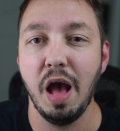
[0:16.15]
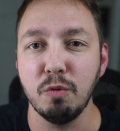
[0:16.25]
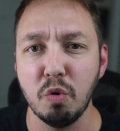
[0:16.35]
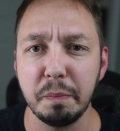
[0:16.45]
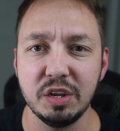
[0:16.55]
I
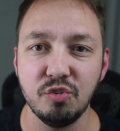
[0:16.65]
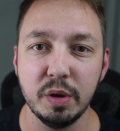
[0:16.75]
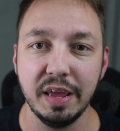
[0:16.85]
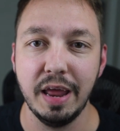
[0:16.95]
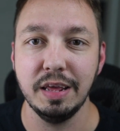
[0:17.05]
won't be
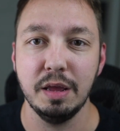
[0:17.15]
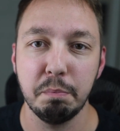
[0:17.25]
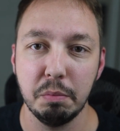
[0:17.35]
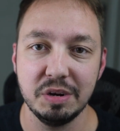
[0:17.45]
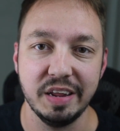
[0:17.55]
doing any
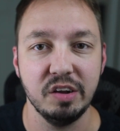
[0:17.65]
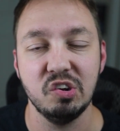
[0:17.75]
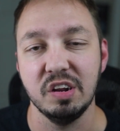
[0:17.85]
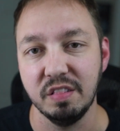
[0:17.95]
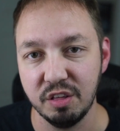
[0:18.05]

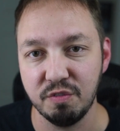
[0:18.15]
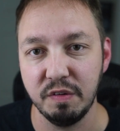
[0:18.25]
implementation in this